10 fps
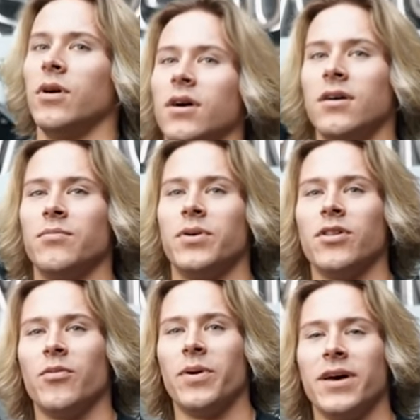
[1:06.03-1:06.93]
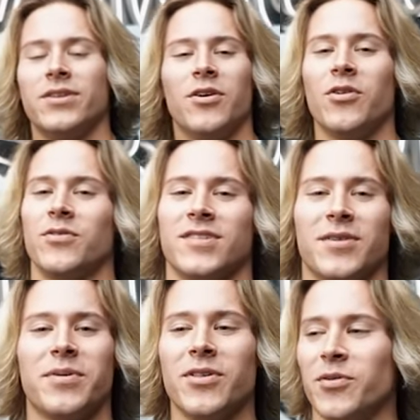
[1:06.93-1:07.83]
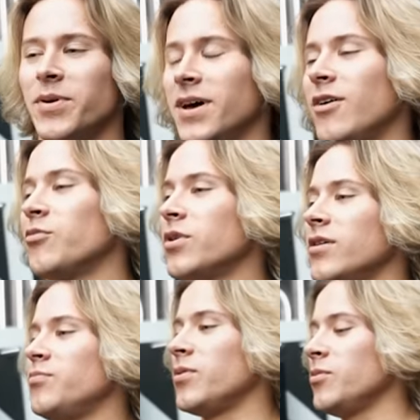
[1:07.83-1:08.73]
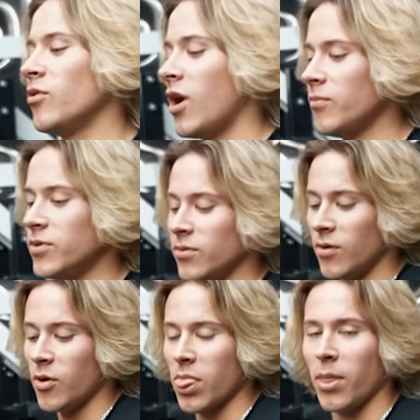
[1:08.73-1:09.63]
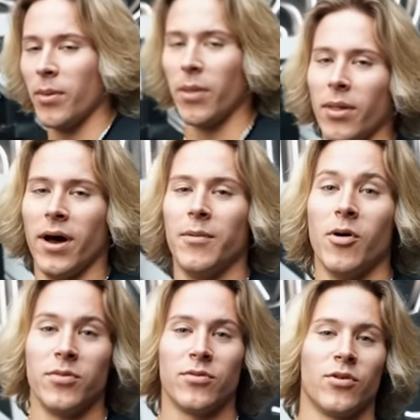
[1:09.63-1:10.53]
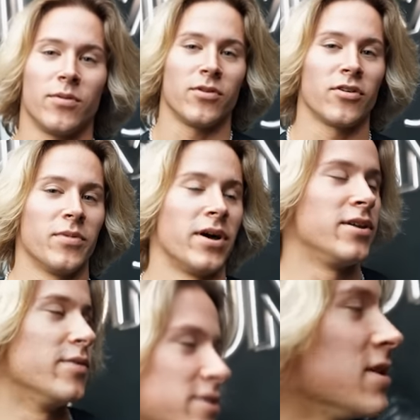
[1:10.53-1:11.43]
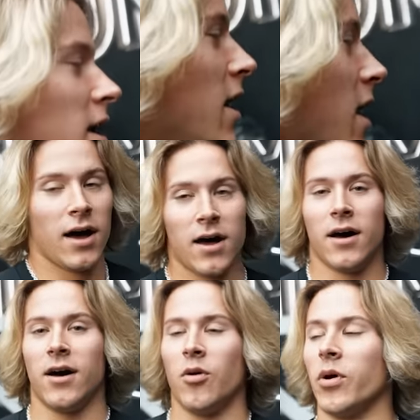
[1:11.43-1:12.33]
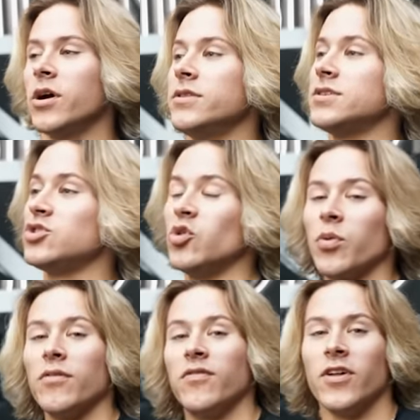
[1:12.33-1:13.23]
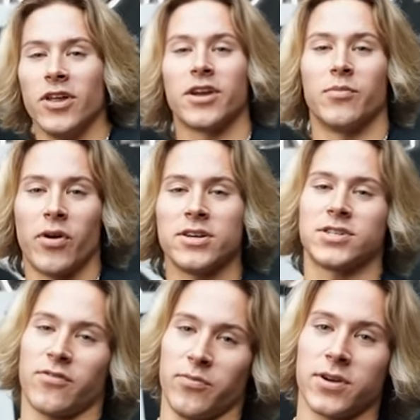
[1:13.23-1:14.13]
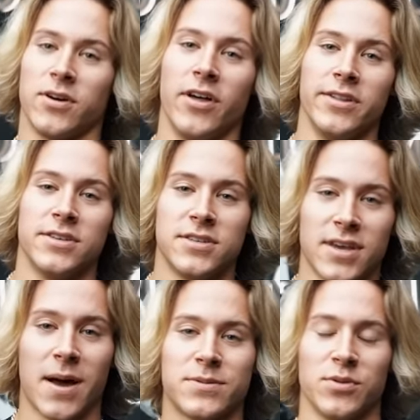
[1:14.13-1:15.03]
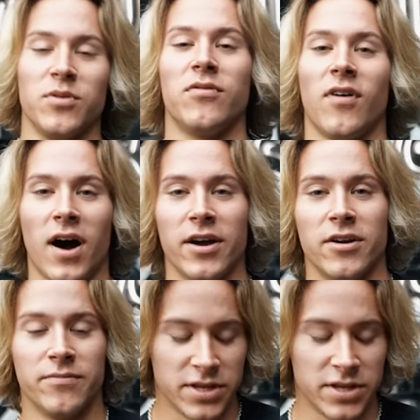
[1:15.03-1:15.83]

Huh? Pillow pet? No, it's not a pillow pet. I don't, what are you, people, I'm hoping people know what I'm talking about. Anyways, wearing the super villain compression from YoungLA. This is absolutely fire.